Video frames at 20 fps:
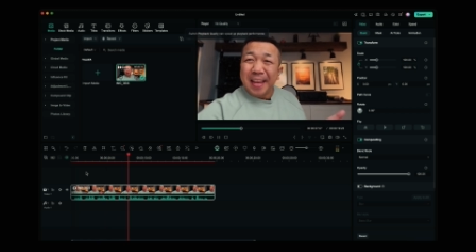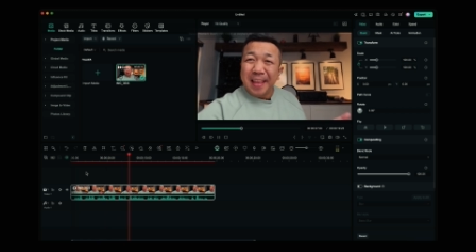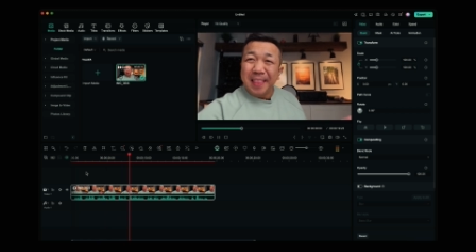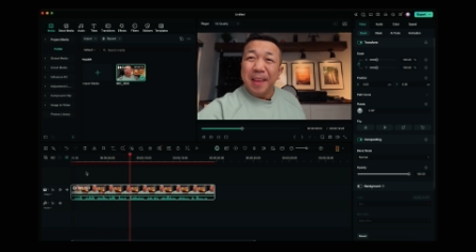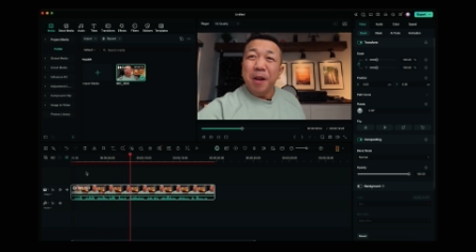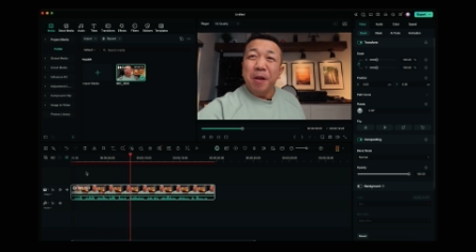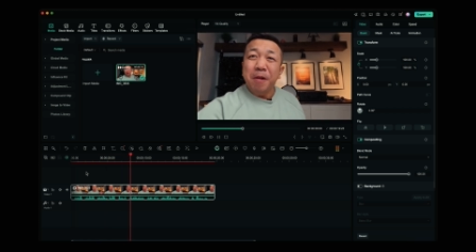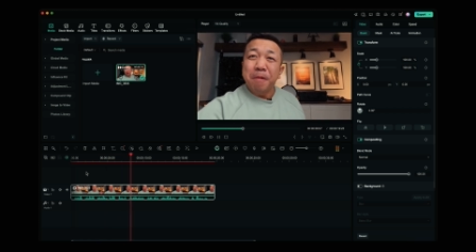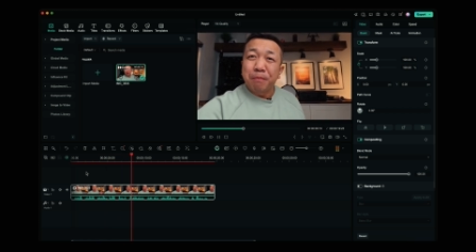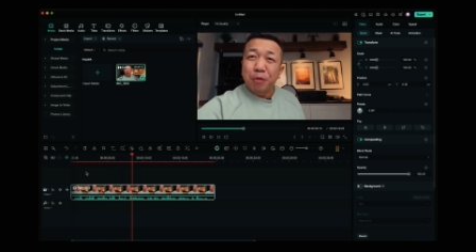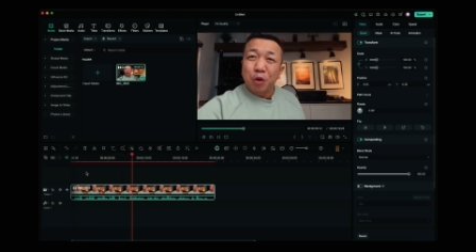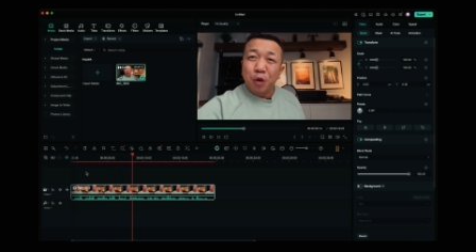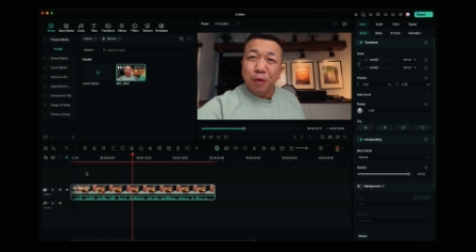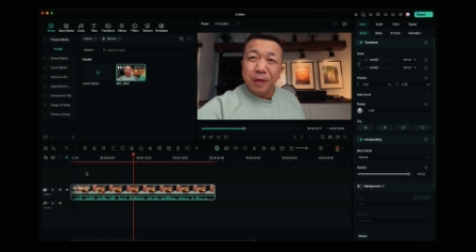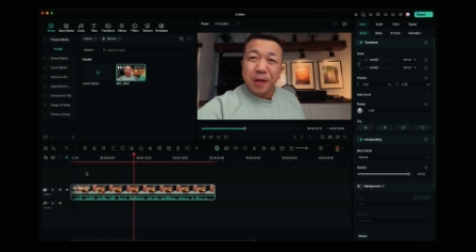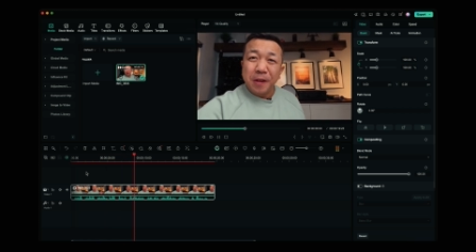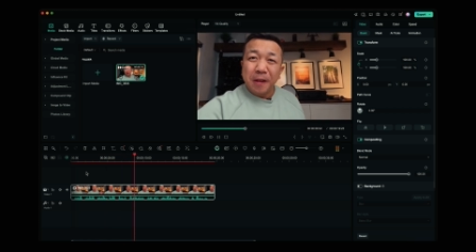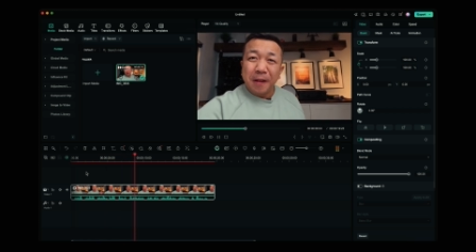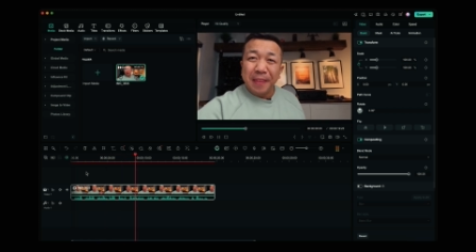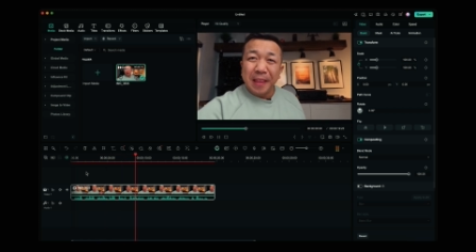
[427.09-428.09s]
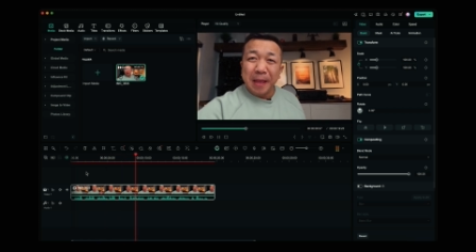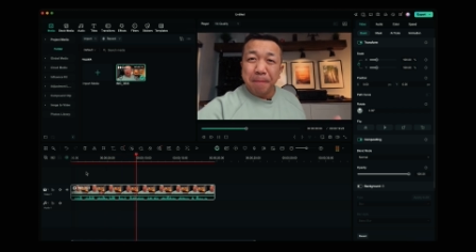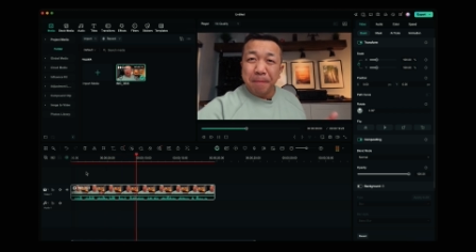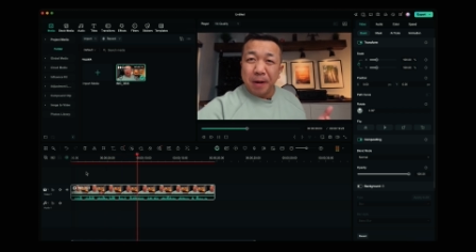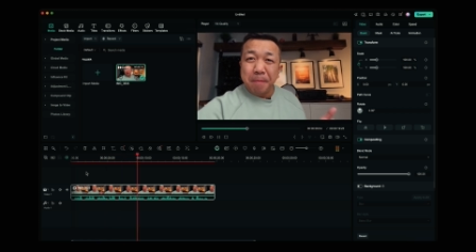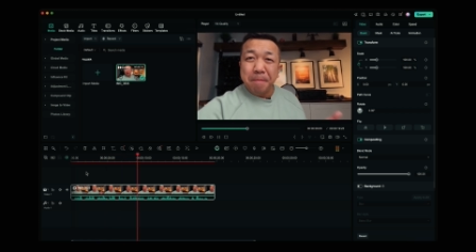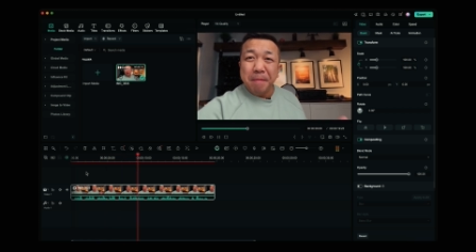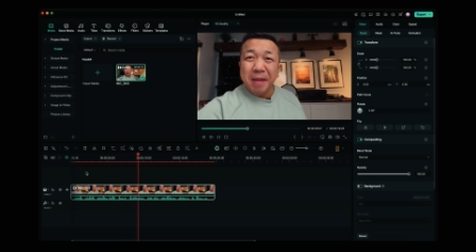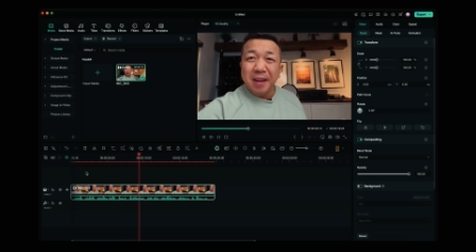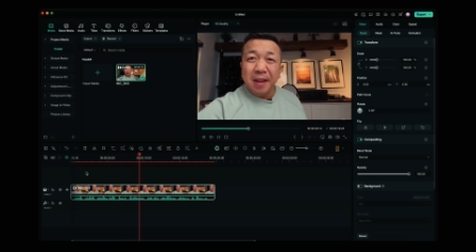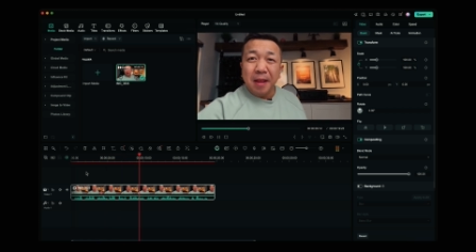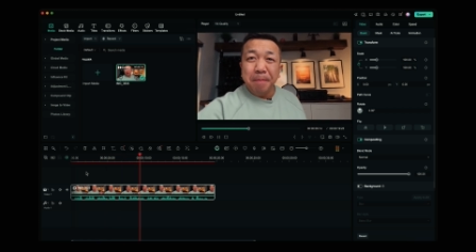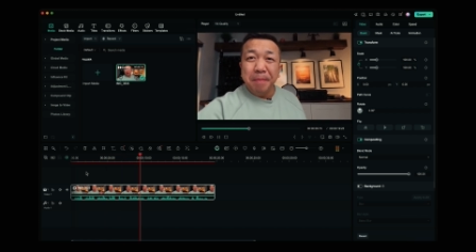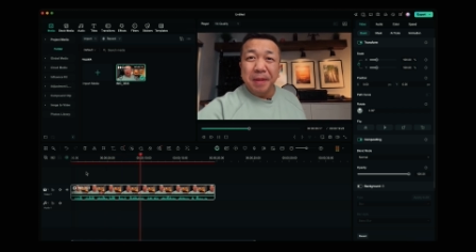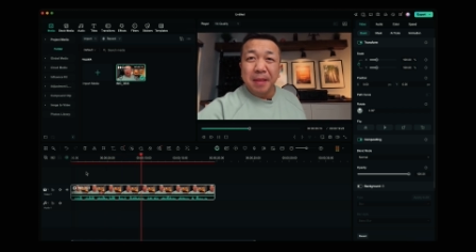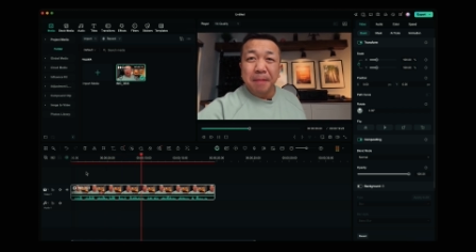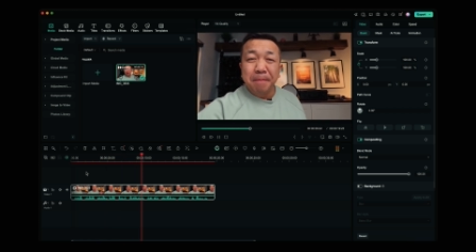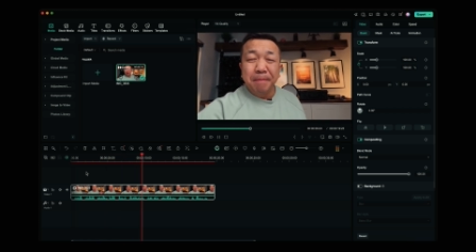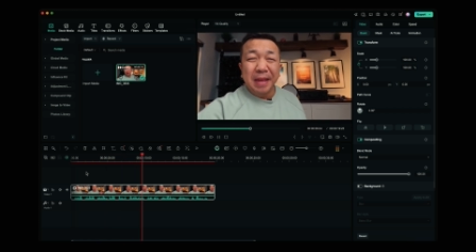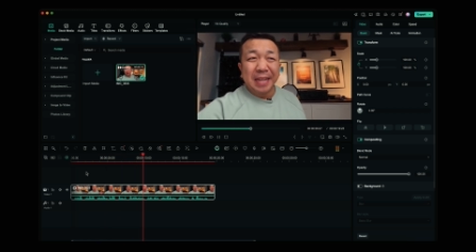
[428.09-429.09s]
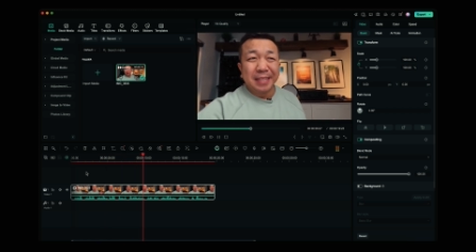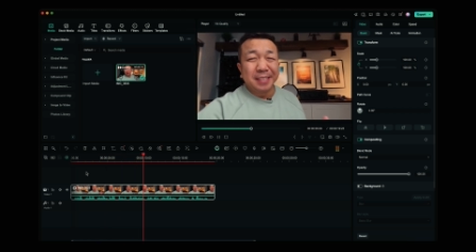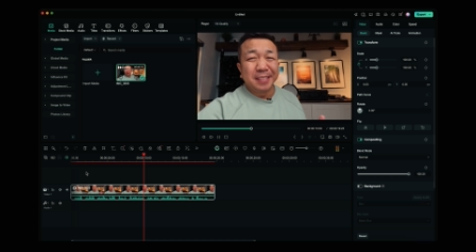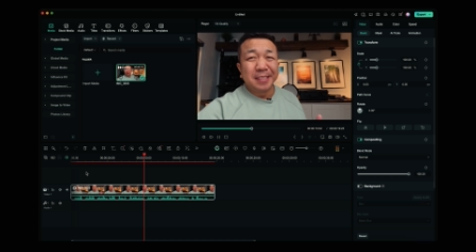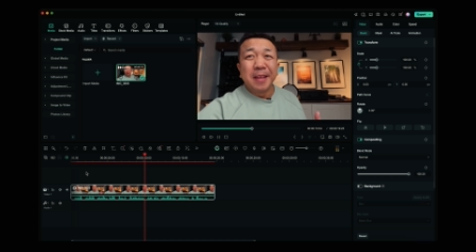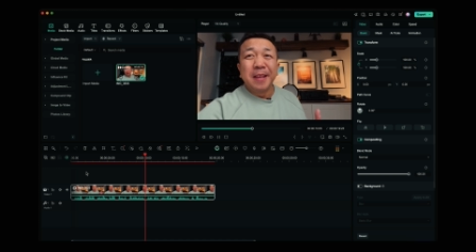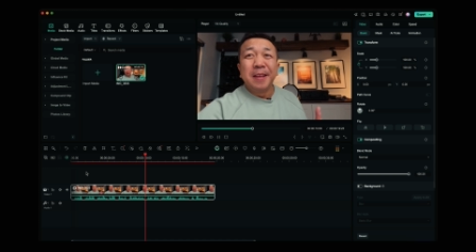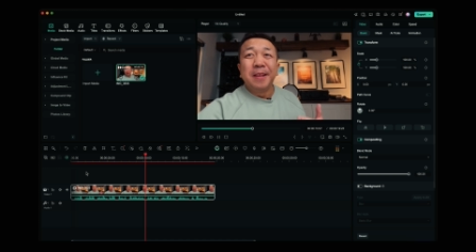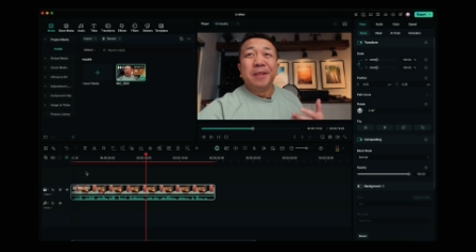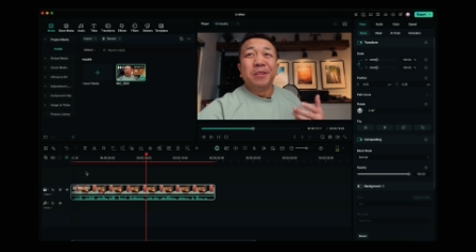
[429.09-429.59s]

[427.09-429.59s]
and they're improving on that, but it may not be the best.